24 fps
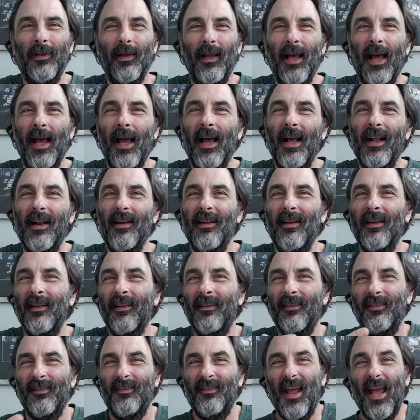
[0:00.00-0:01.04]
and
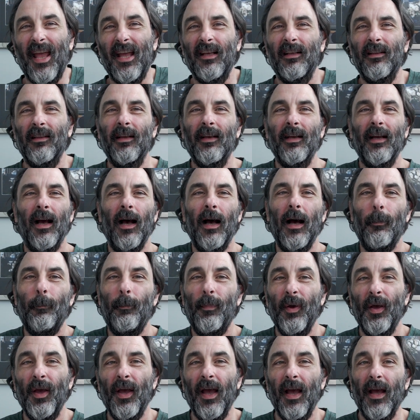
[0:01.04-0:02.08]
it's tangling
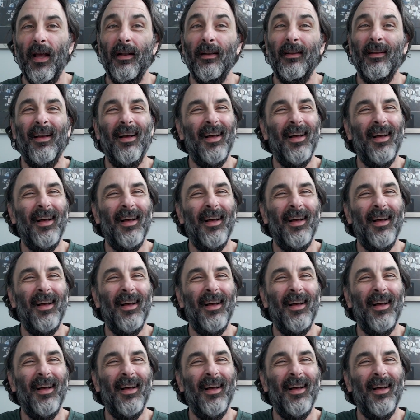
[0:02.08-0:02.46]
up, and